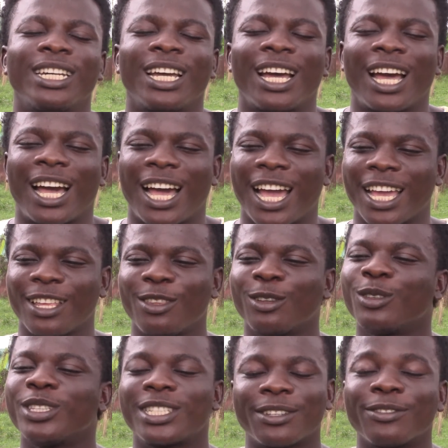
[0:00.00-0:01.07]
I
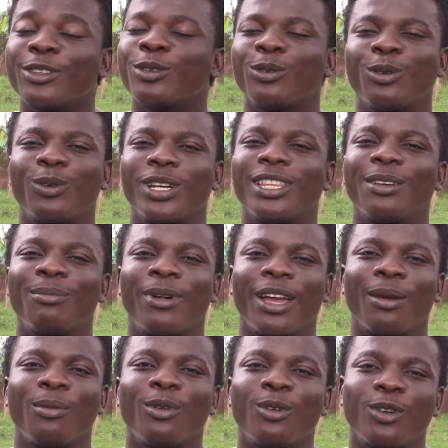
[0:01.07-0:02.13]
don't even know what the
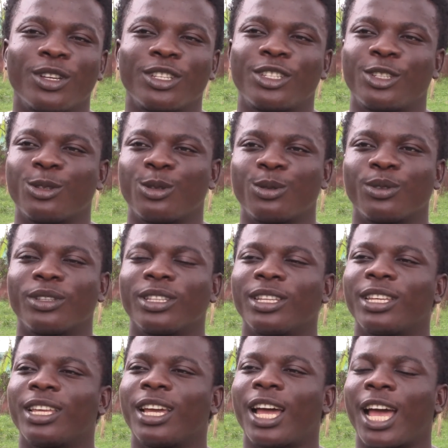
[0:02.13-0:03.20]
Bible was. So
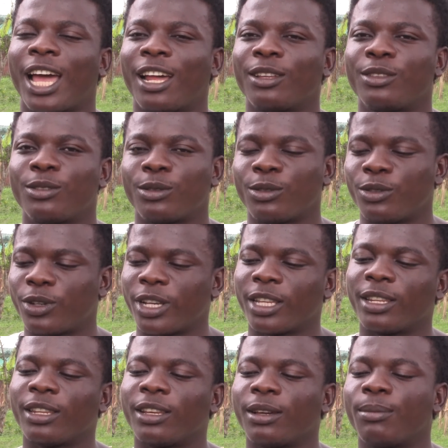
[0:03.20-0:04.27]
I had to
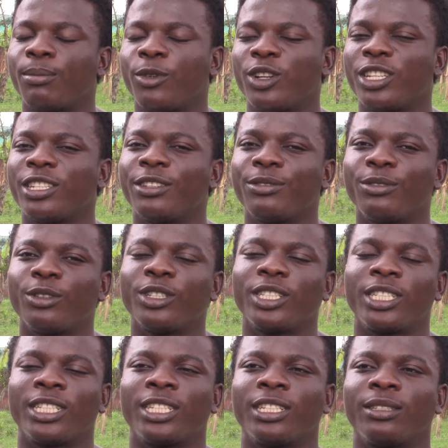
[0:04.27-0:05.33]
join the morning
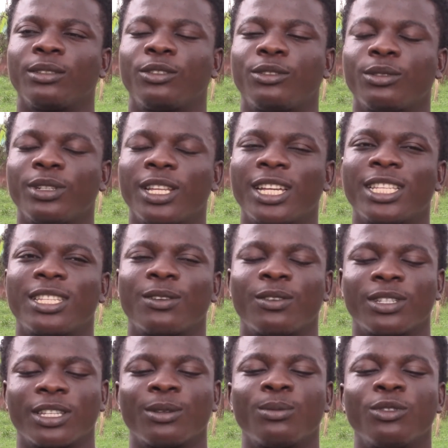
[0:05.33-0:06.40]
devotion, and through that I
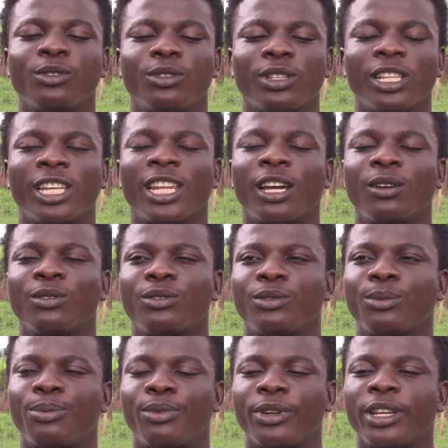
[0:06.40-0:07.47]
was able to learn how to
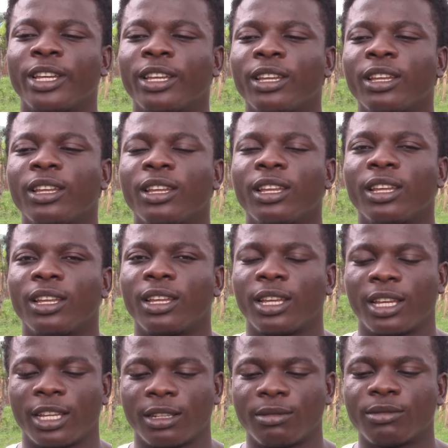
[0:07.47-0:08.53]
pray,
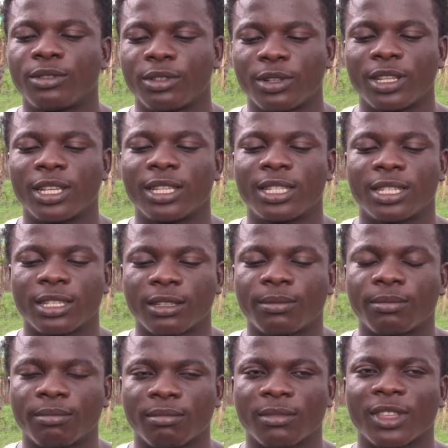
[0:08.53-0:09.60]
and through that
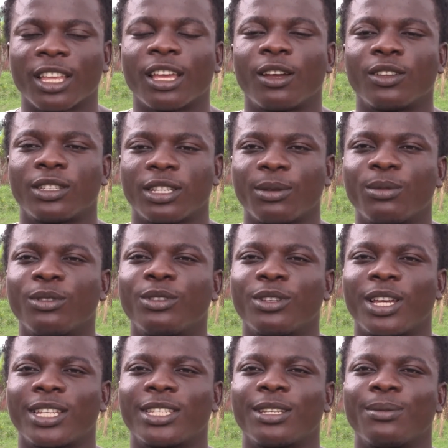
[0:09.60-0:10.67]
I was able to
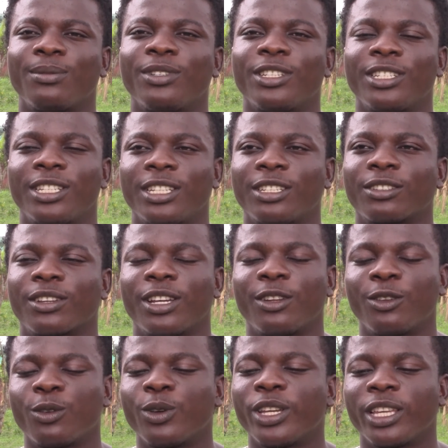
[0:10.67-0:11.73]
accept Jesus Christ,
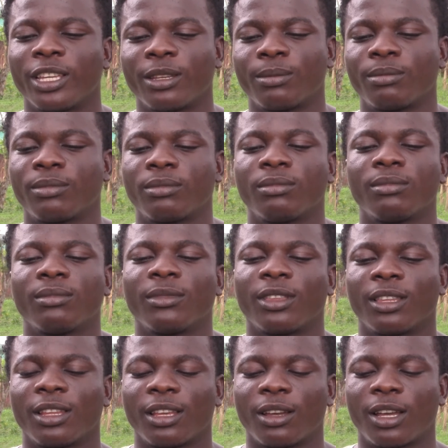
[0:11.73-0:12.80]
knowing him,
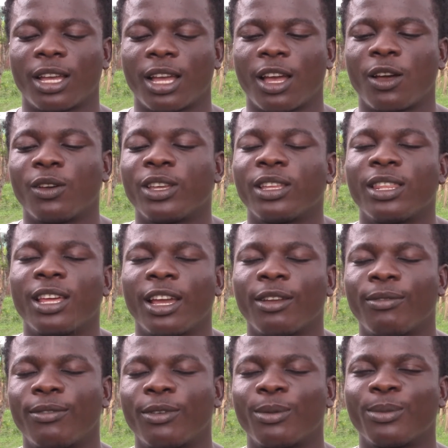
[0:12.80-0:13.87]
how he died
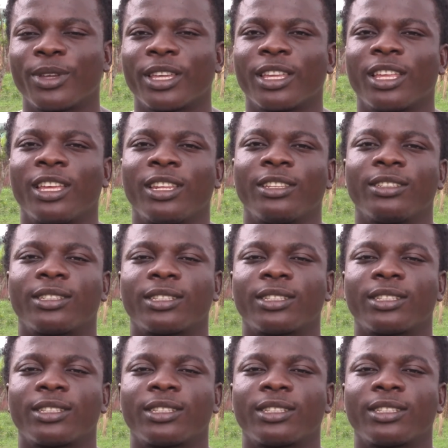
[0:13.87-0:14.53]
for me, and